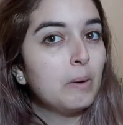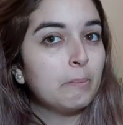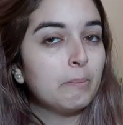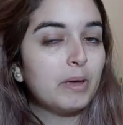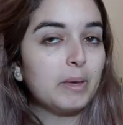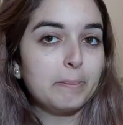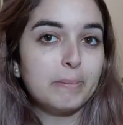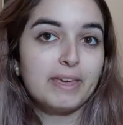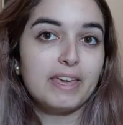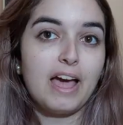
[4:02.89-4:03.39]

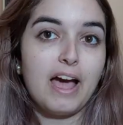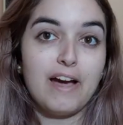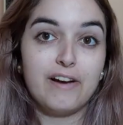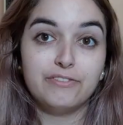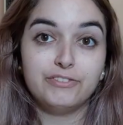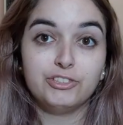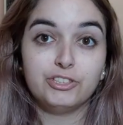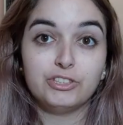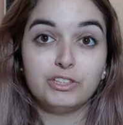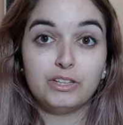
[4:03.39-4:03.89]
Maybe
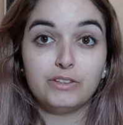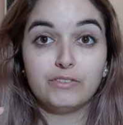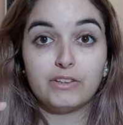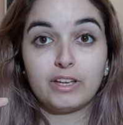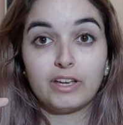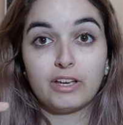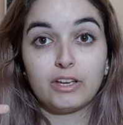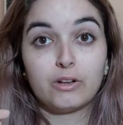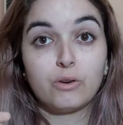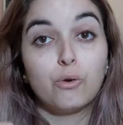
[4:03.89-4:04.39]
after
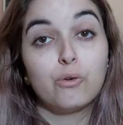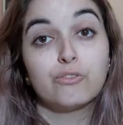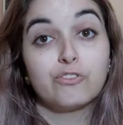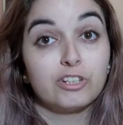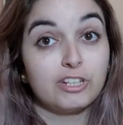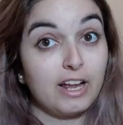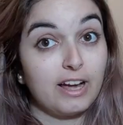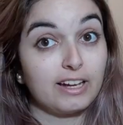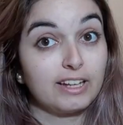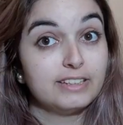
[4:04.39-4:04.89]
leaving it
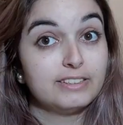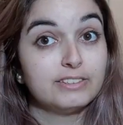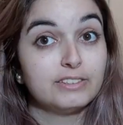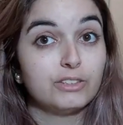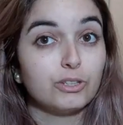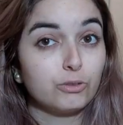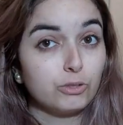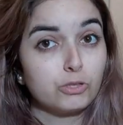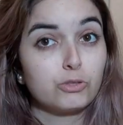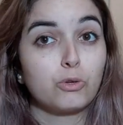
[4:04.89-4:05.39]
overnight,
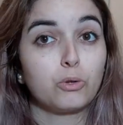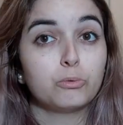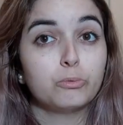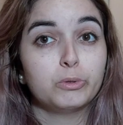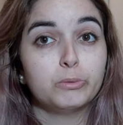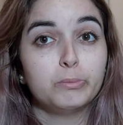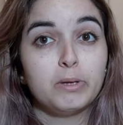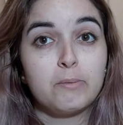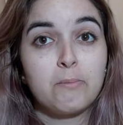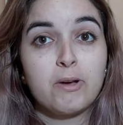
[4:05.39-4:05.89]
the result
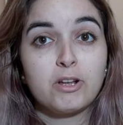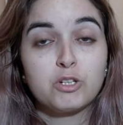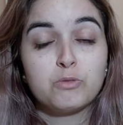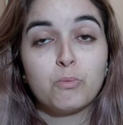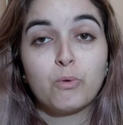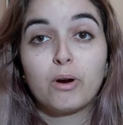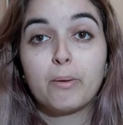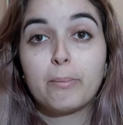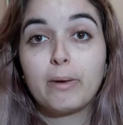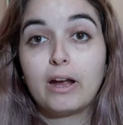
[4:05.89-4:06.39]
would be much
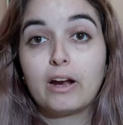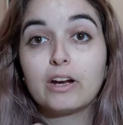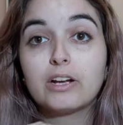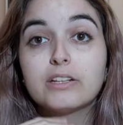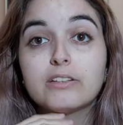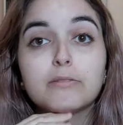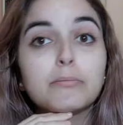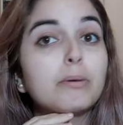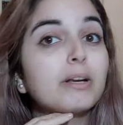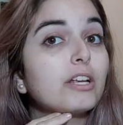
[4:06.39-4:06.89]
more
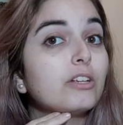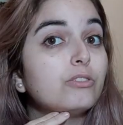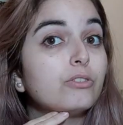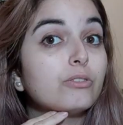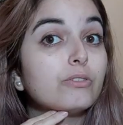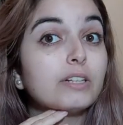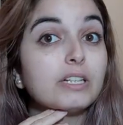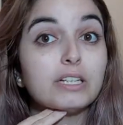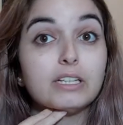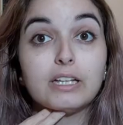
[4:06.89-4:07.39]
apparent, but I
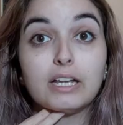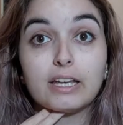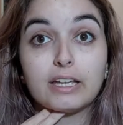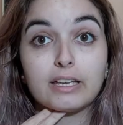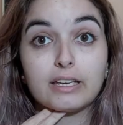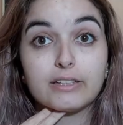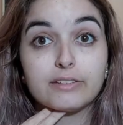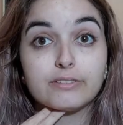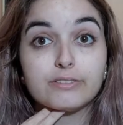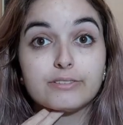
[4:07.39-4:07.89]
do really like
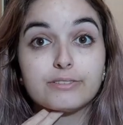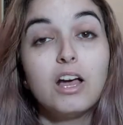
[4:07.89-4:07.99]
it.